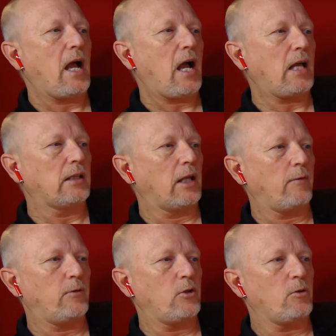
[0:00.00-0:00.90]
I
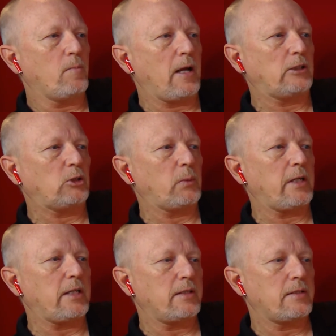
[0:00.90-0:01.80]
love you, my
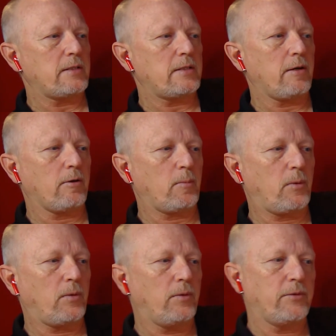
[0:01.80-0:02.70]
sweet,
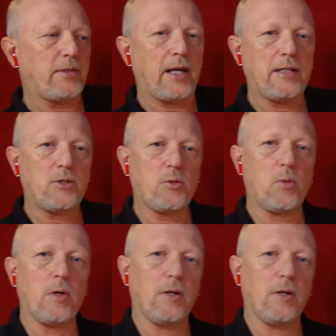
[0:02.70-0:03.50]
terrible dinosaur.